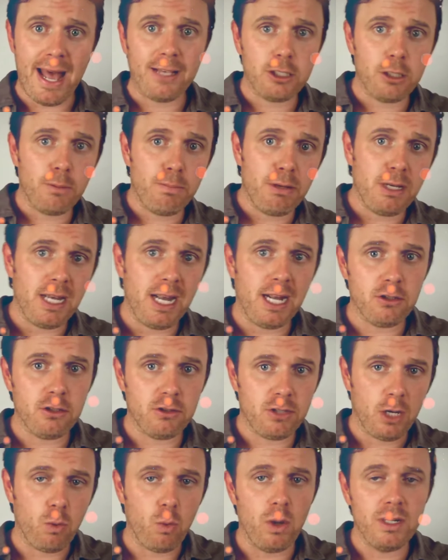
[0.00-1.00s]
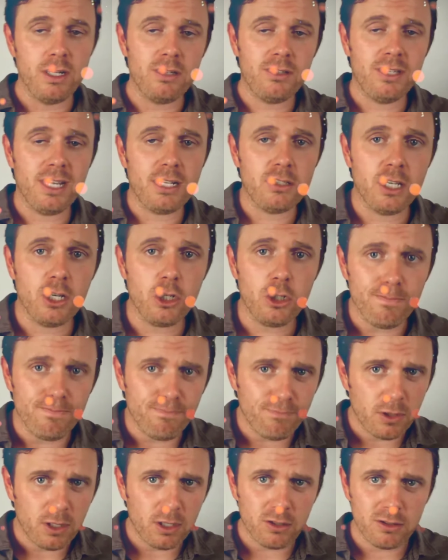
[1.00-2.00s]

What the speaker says: Acid pH is like 1 to 6-ish.